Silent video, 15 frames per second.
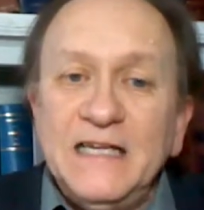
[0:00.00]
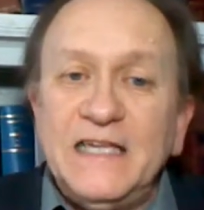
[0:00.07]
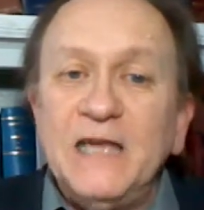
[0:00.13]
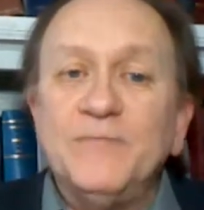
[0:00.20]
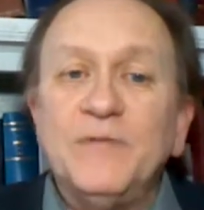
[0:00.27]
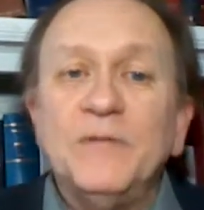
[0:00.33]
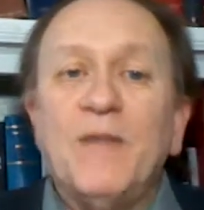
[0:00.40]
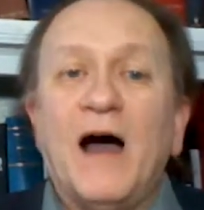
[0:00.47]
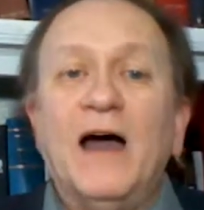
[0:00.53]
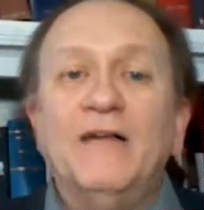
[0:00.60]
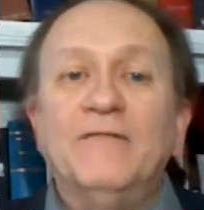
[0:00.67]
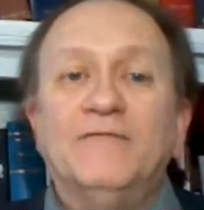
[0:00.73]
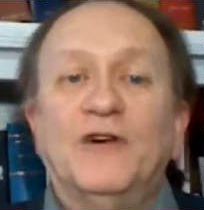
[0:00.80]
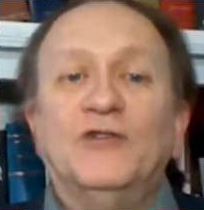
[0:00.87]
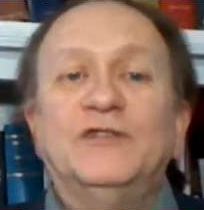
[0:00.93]
Keep in
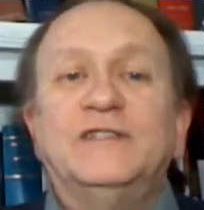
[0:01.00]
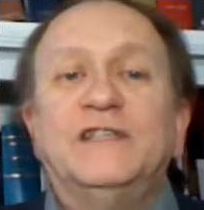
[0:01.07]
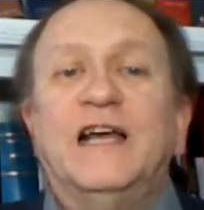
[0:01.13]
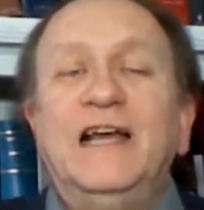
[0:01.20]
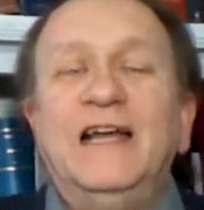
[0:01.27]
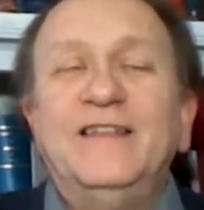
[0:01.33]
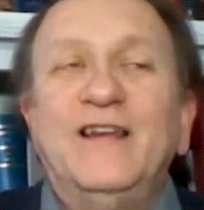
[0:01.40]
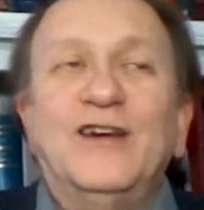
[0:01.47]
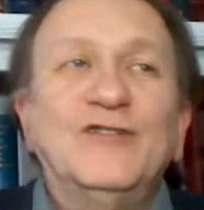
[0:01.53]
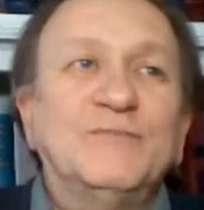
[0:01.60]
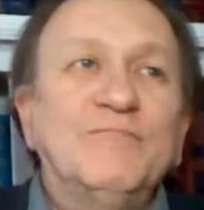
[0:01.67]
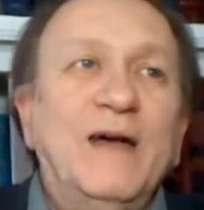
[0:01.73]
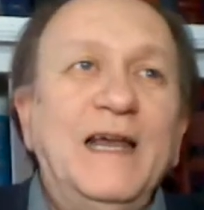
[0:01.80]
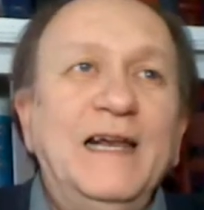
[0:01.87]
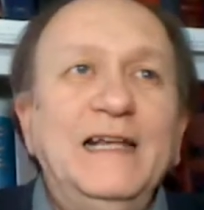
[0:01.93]
mind, folks, that and there's
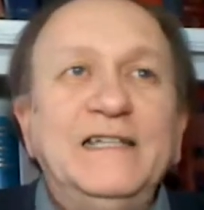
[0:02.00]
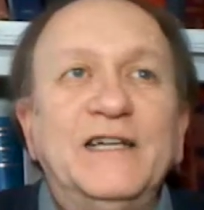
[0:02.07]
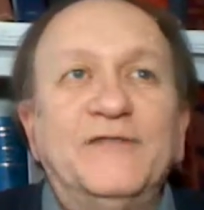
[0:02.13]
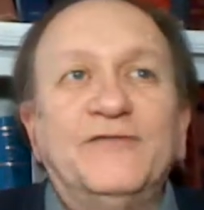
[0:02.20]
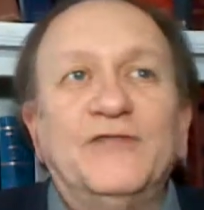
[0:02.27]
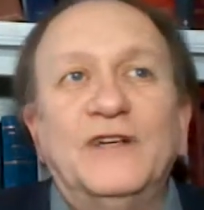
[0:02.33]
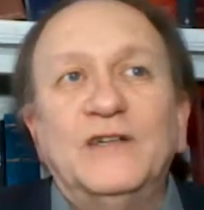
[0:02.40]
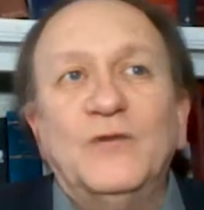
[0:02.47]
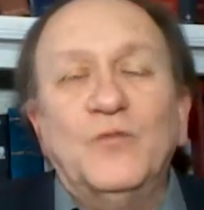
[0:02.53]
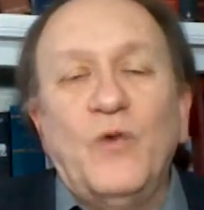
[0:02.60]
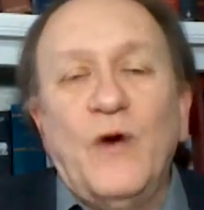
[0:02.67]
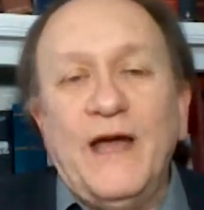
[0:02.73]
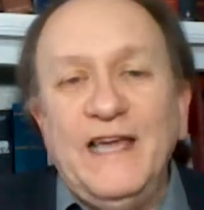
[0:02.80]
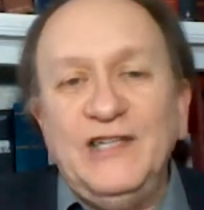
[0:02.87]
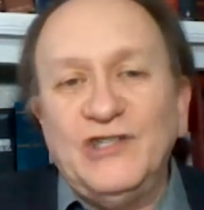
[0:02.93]
many different
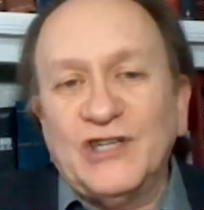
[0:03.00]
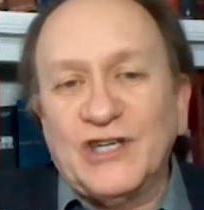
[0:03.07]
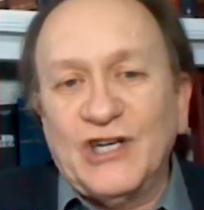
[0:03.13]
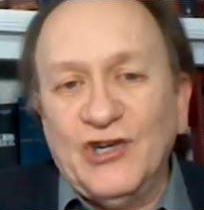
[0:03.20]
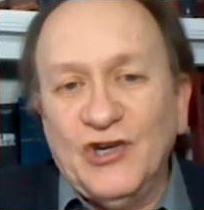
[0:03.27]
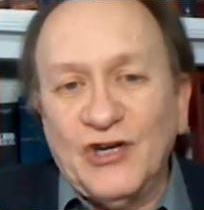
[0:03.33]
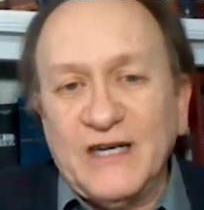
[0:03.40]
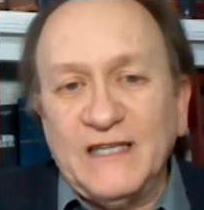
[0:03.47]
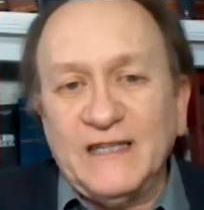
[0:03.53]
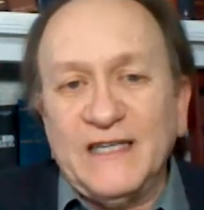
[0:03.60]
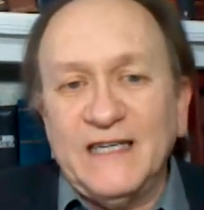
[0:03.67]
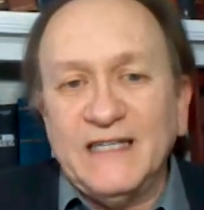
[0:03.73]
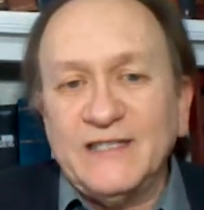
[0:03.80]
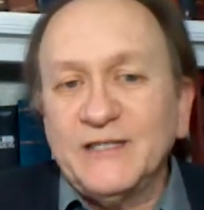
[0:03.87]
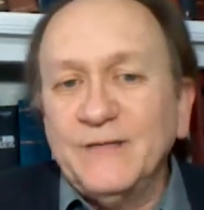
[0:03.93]
ways you can look at
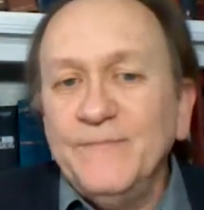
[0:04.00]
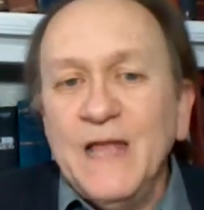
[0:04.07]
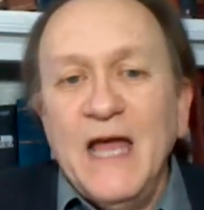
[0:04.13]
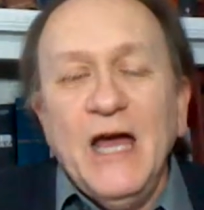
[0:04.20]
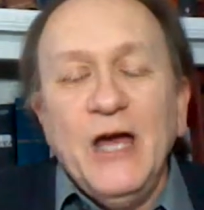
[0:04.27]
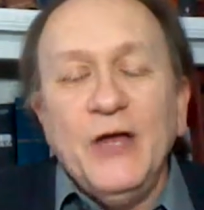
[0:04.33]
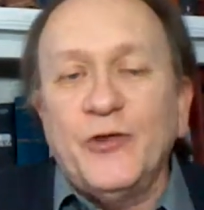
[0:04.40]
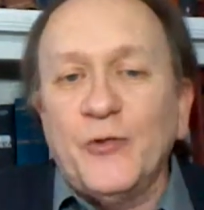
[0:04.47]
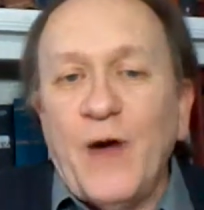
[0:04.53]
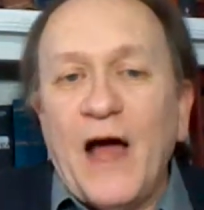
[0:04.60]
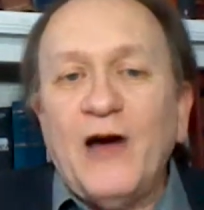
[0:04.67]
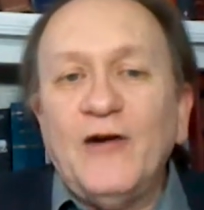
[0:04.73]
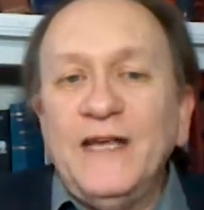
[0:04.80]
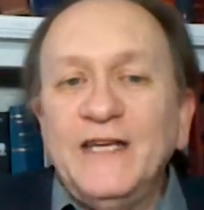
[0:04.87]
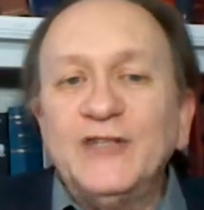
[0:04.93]
this.
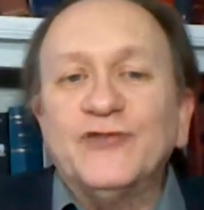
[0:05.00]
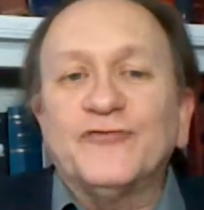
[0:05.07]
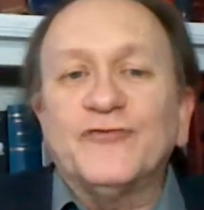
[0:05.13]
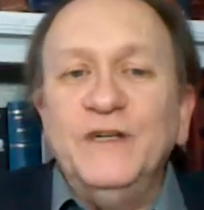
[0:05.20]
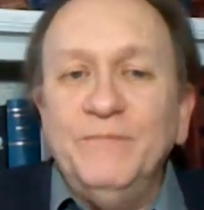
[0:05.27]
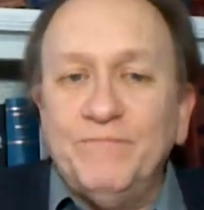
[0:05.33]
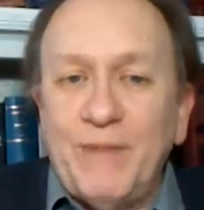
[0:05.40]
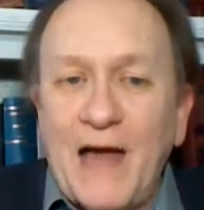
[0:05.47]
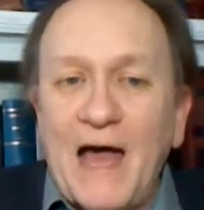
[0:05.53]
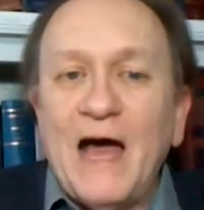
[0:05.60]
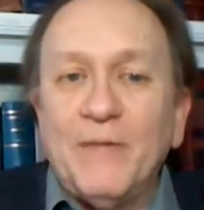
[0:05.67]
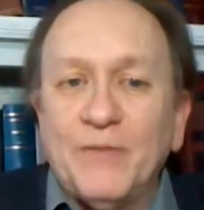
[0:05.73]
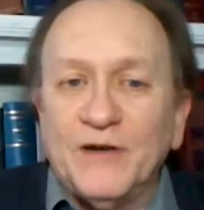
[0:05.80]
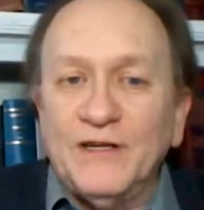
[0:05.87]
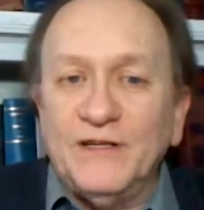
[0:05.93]
Throughout history,
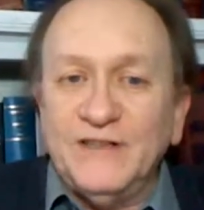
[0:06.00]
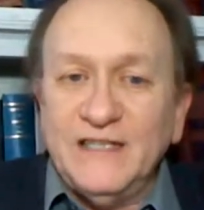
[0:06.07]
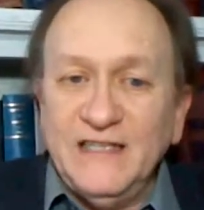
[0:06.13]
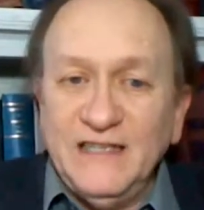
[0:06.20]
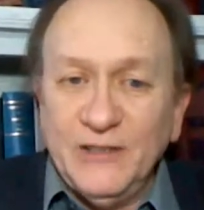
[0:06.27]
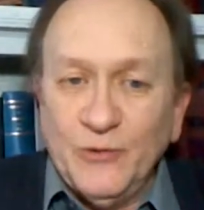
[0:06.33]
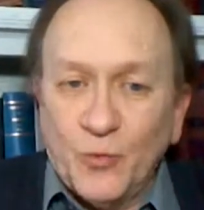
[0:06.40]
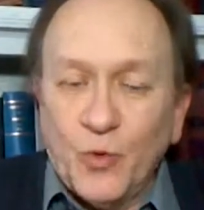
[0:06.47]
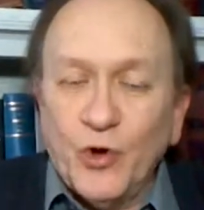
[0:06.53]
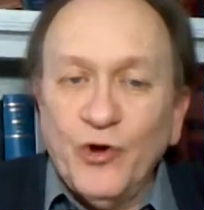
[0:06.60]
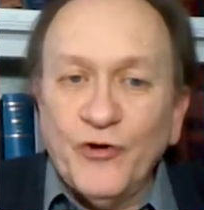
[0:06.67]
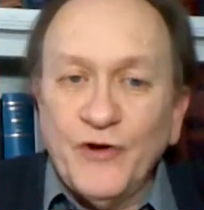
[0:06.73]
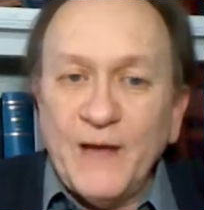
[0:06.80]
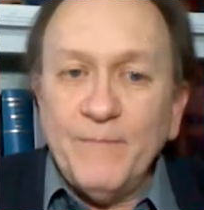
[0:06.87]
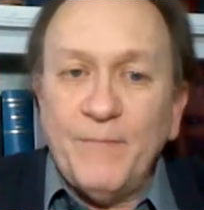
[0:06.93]
Babylon, the
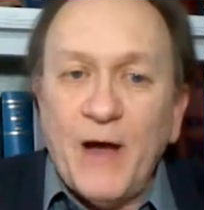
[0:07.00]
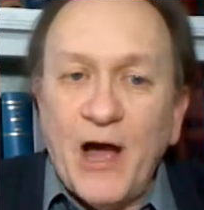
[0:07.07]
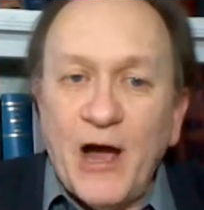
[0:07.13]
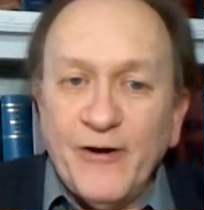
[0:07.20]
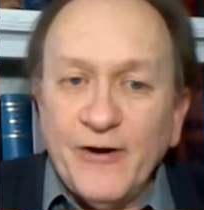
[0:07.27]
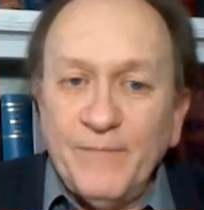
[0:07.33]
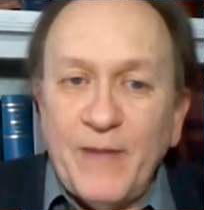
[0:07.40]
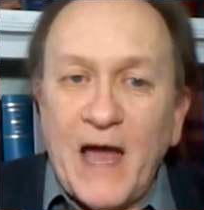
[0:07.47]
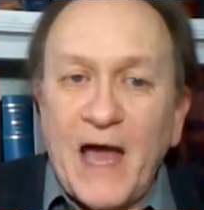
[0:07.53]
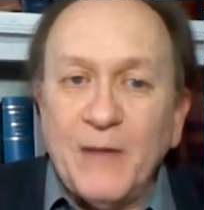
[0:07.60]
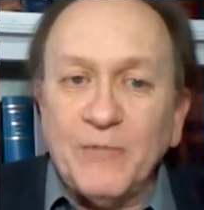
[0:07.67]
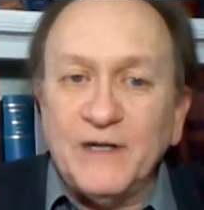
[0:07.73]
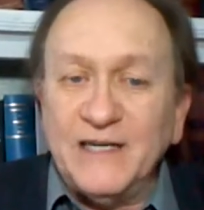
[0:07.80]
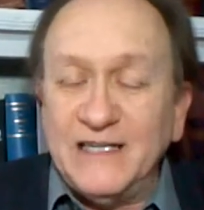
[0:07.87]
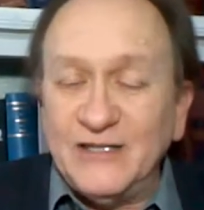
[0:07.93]
world empire of
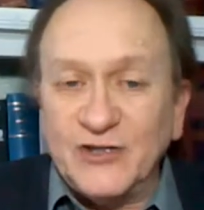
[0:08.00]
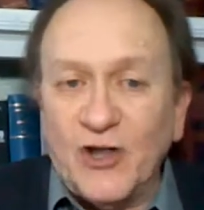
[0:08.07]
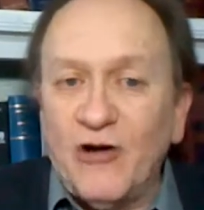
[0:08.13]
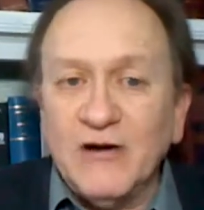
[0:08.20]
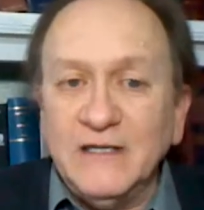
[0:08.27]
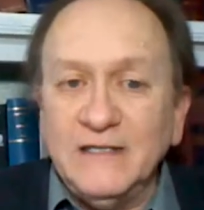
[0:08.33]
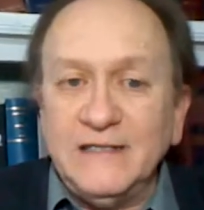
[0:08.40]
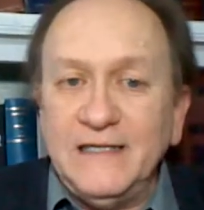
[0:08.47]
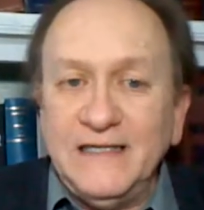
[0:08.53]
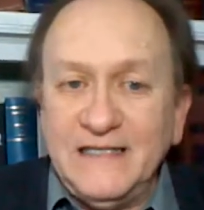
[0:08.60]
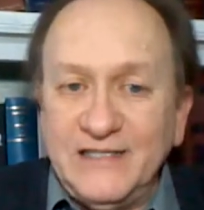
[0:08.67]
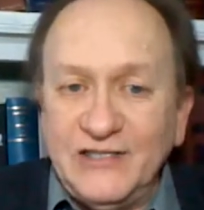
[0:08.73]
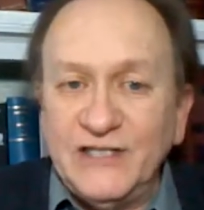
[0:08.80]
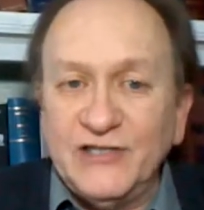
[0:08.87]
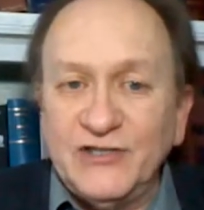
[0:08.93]
Babylon, as long as it
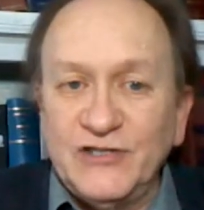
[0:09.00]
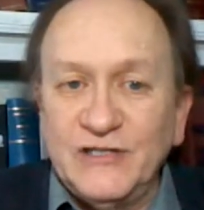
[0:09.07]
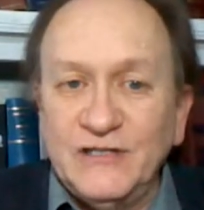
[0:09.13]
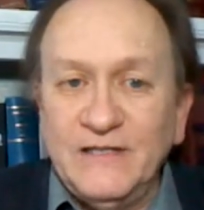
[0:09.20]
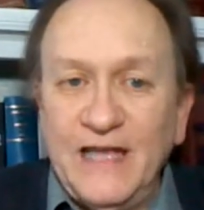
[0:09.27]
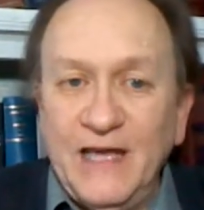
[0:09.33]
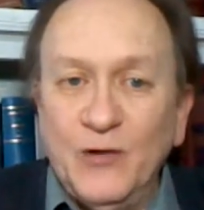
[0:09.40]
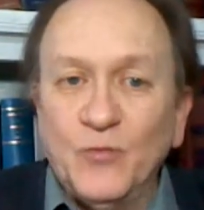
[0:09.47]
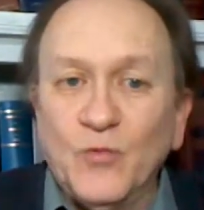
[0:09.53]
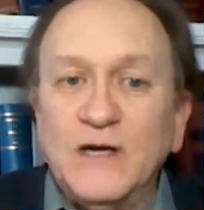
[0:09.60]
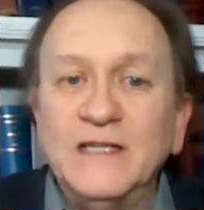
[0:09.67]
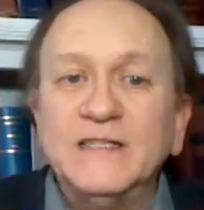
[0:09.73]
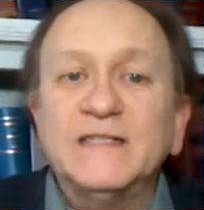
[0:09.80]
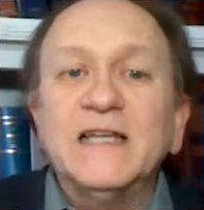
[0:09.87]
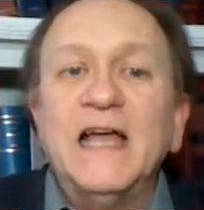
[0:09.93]
existed, it
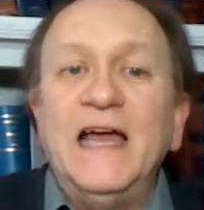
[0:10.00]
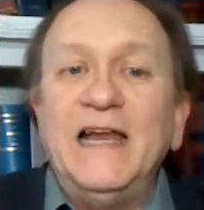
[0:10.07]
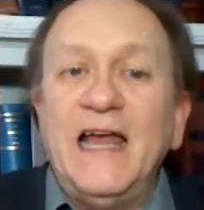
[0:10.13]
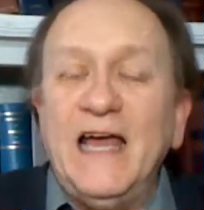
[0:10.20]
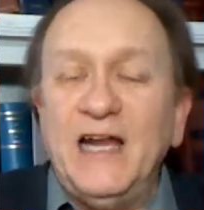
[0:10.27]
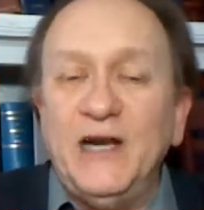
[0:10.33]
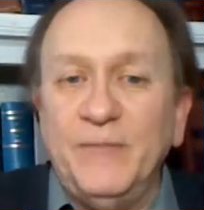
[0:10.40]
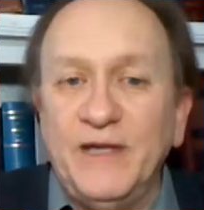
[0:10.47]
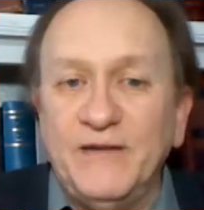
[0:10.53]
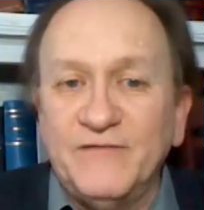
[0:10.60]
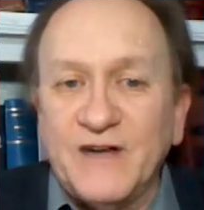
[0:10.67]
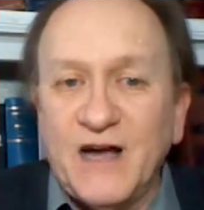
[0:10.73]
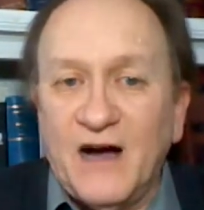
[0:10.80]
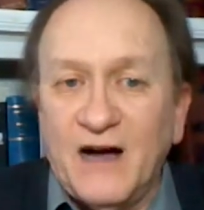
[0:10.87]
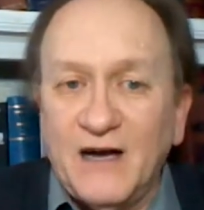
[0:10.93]
was an enemy
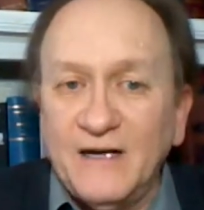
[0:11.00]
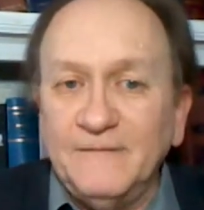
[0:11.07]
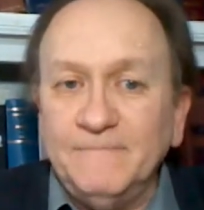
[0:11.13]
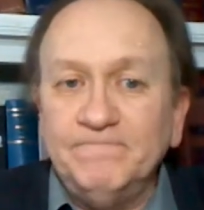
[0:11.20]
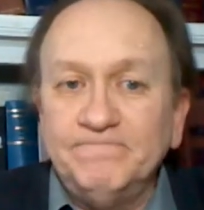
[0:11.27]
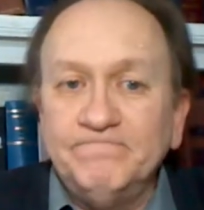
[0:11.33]
of God.